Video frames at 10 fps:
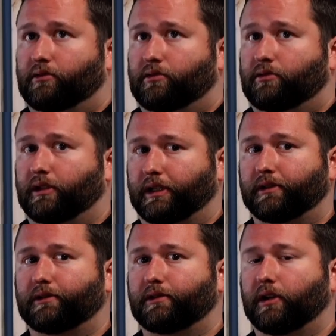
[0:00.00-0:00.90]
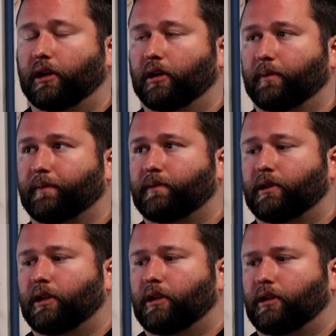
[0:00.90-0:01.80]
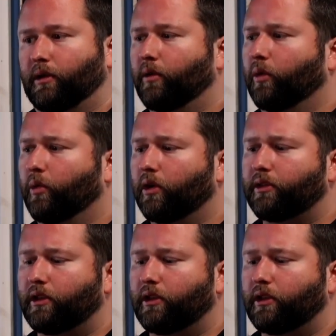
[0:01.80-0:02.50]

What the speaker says: Yeah. The one